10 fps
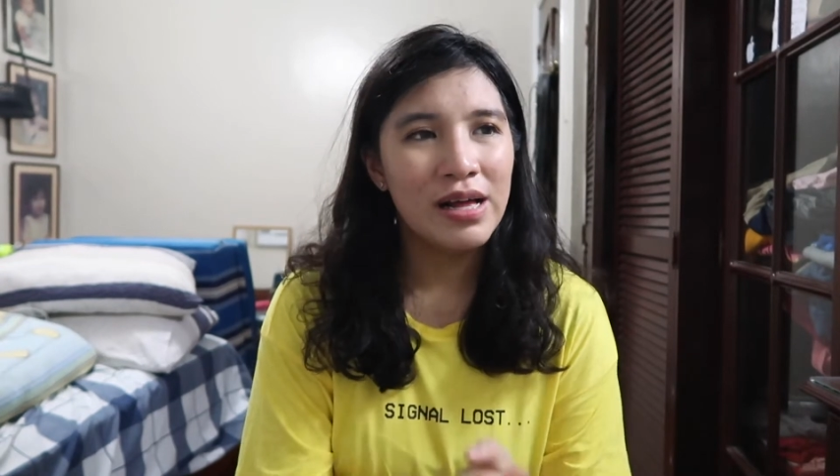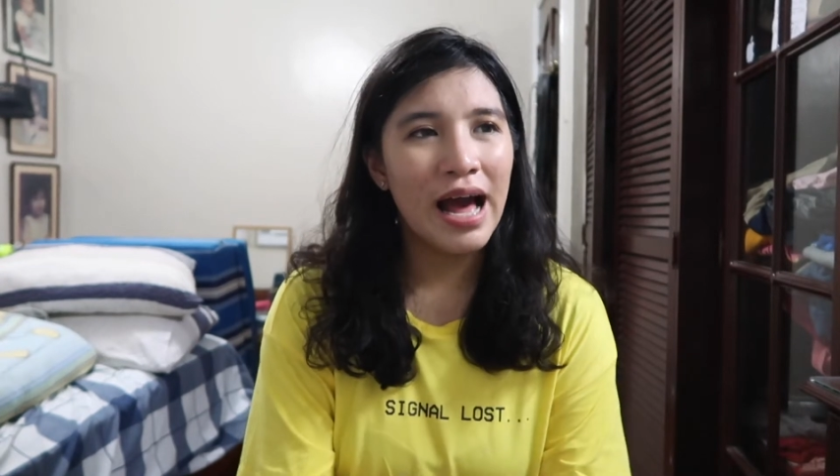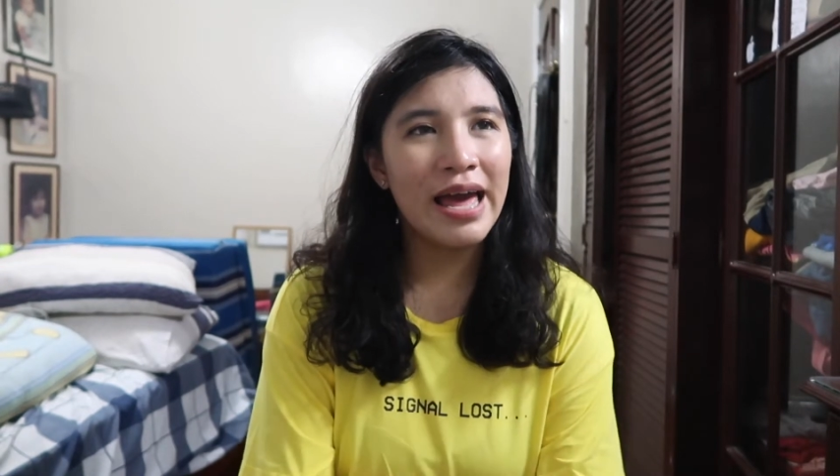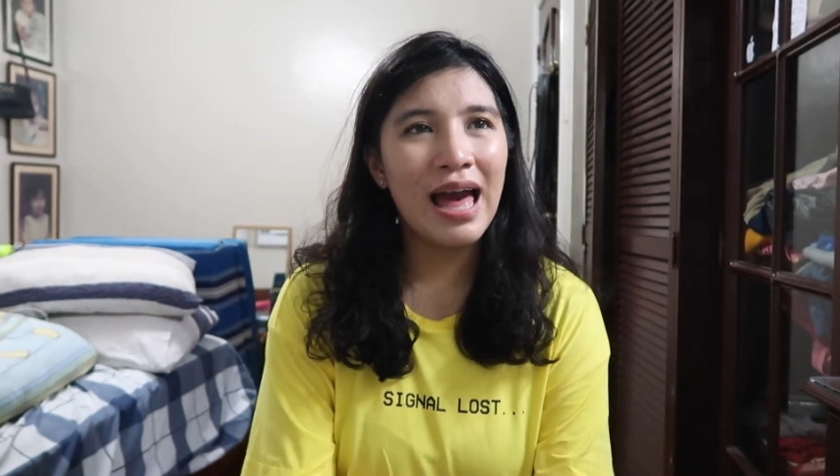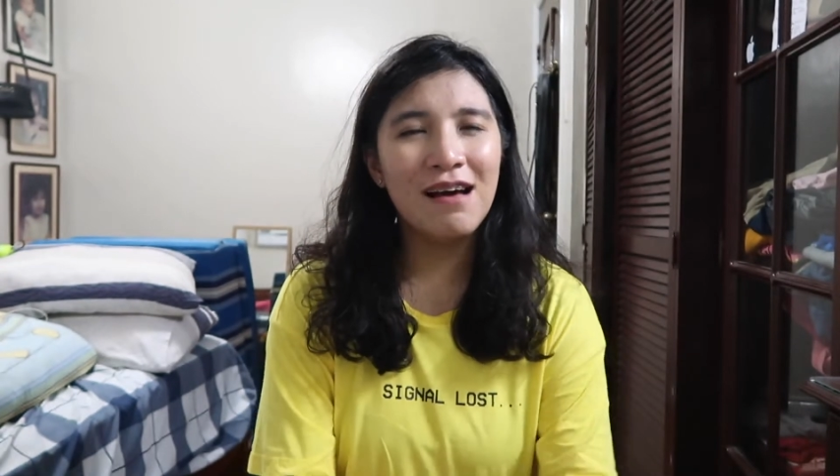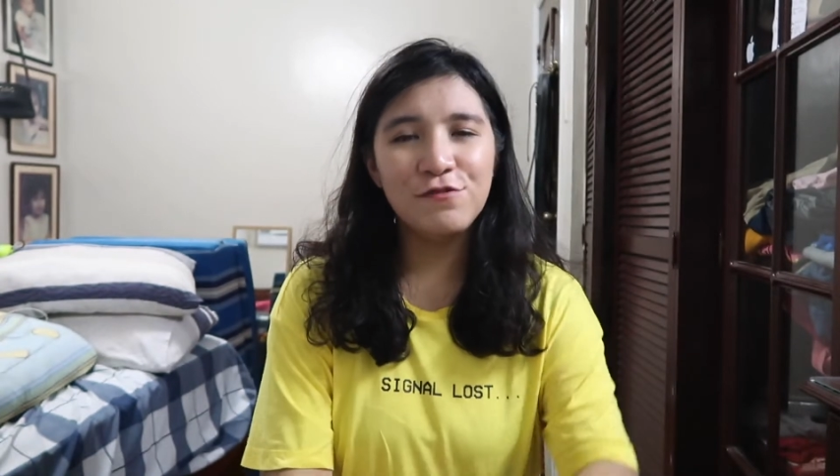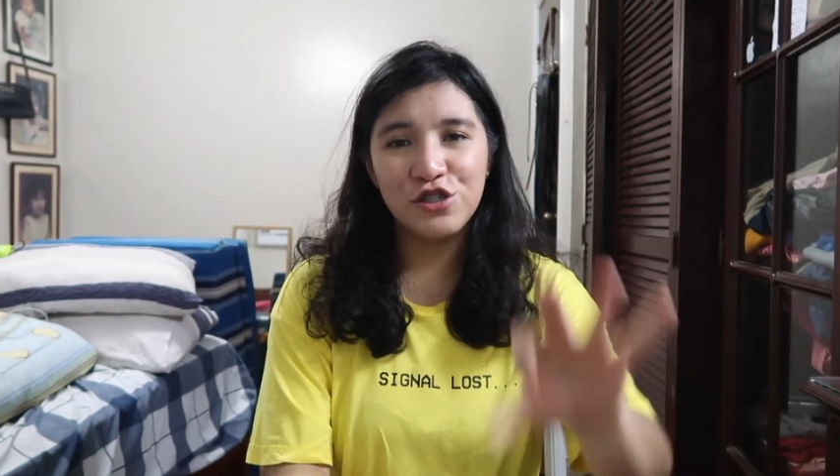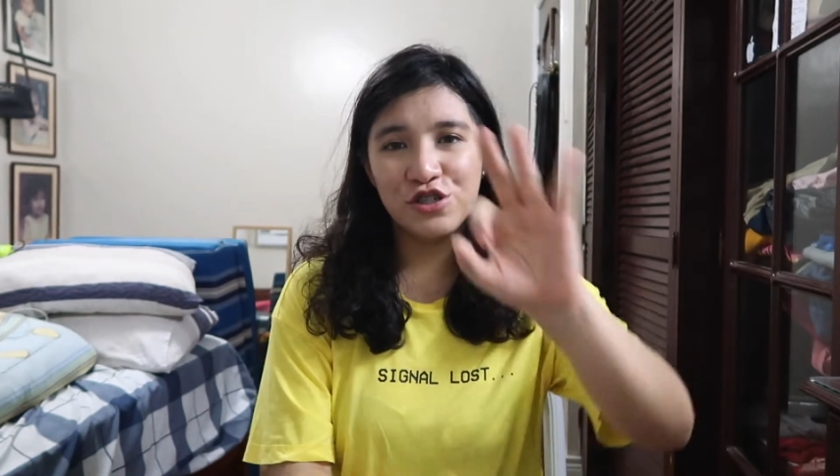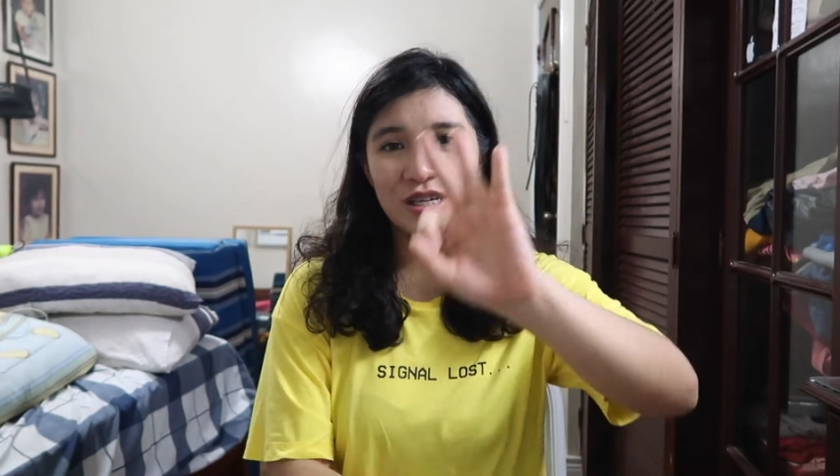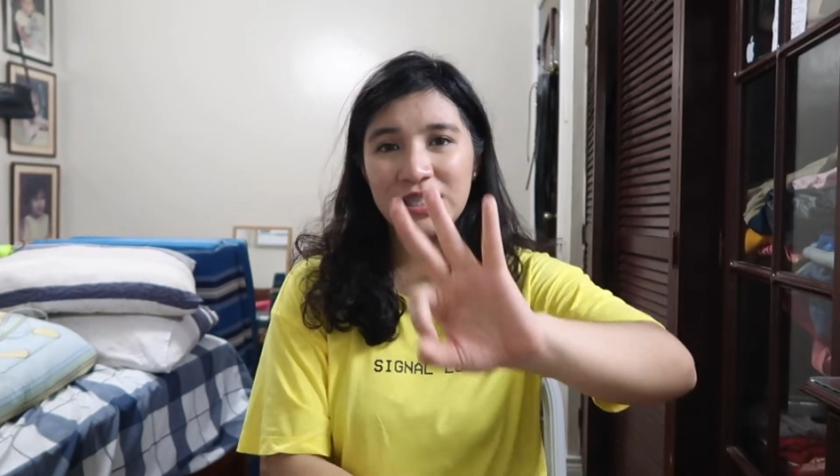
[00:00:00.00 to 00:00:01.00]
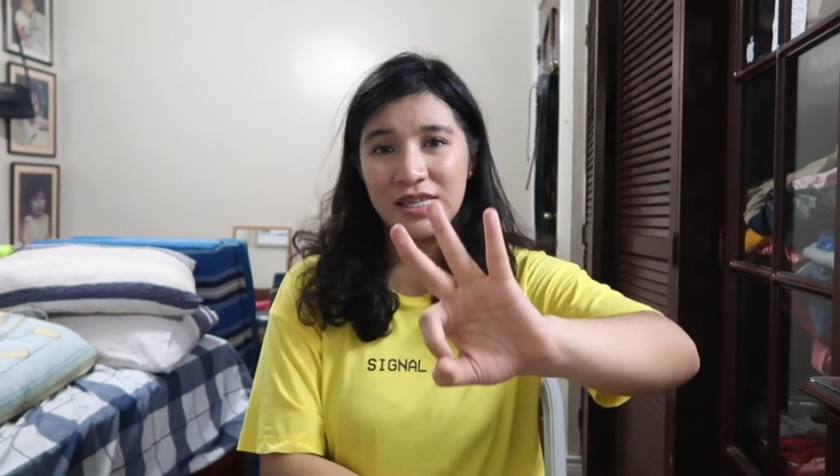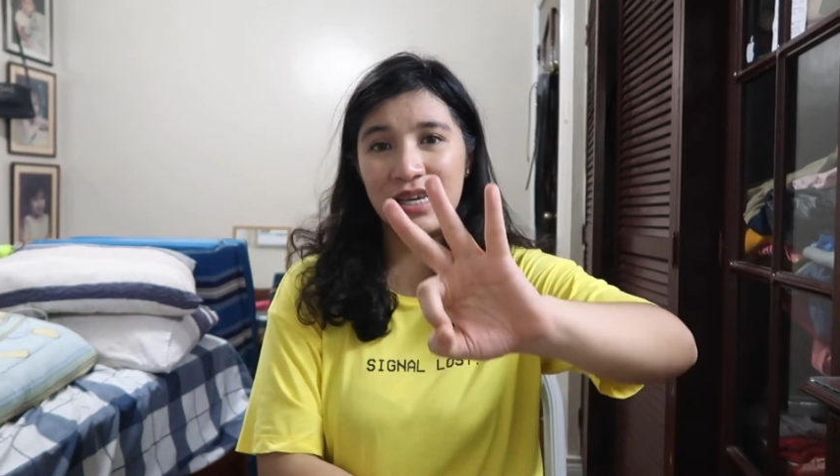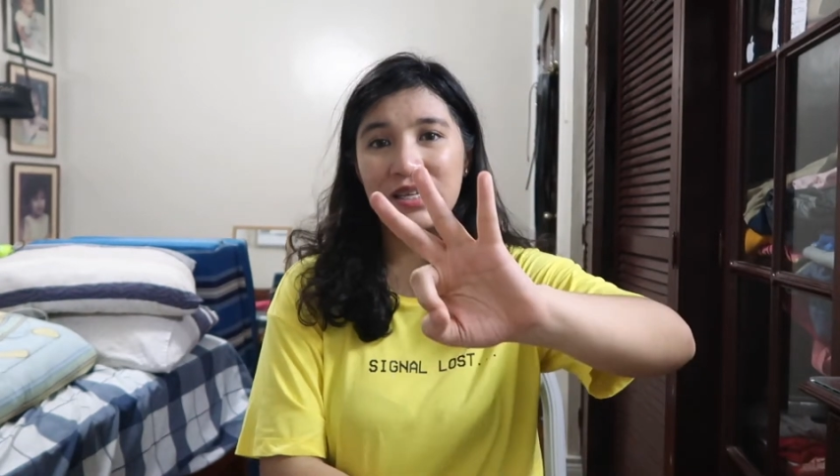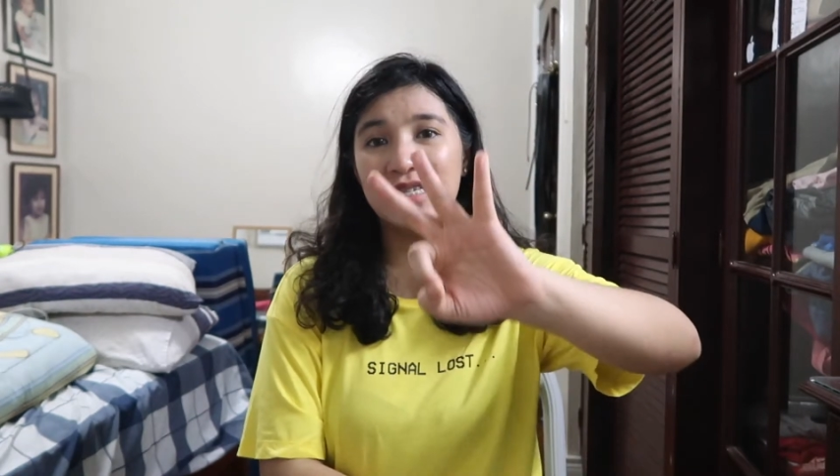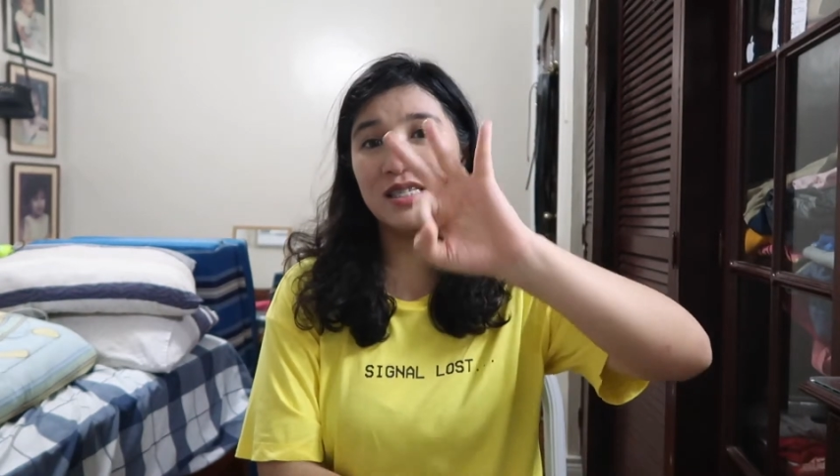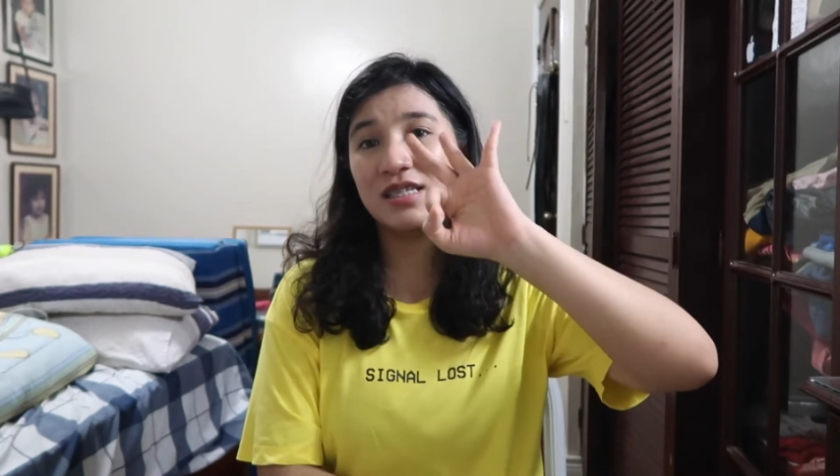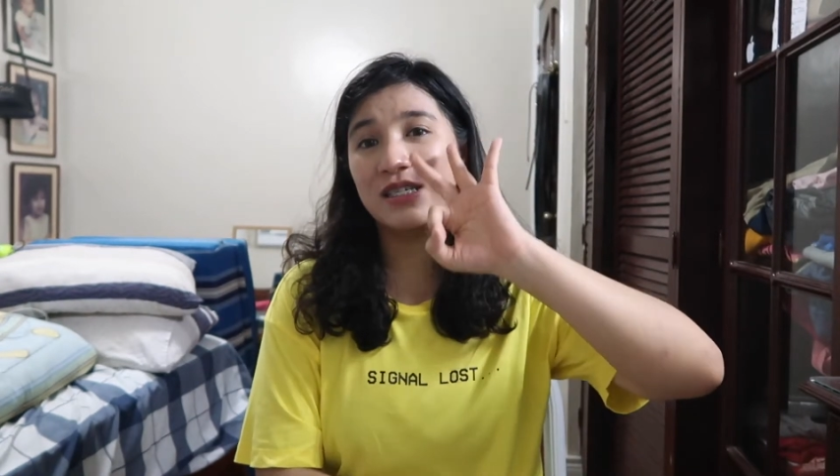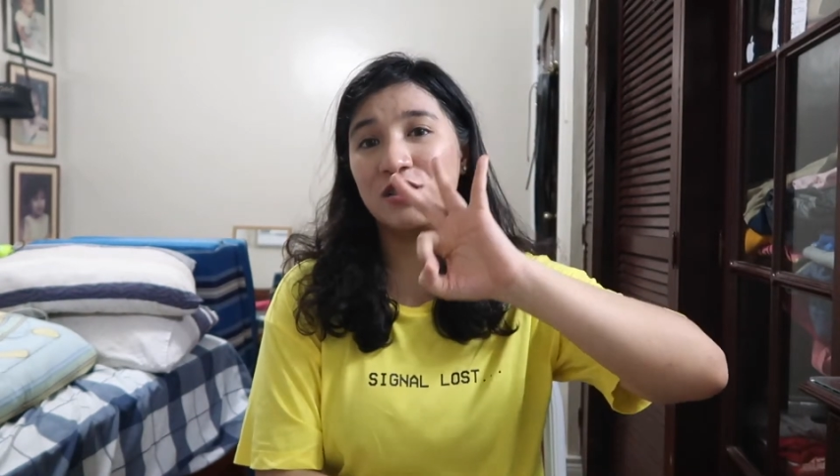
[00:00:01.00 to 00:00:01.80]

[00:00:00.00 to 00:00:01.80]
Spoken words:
I have 3 things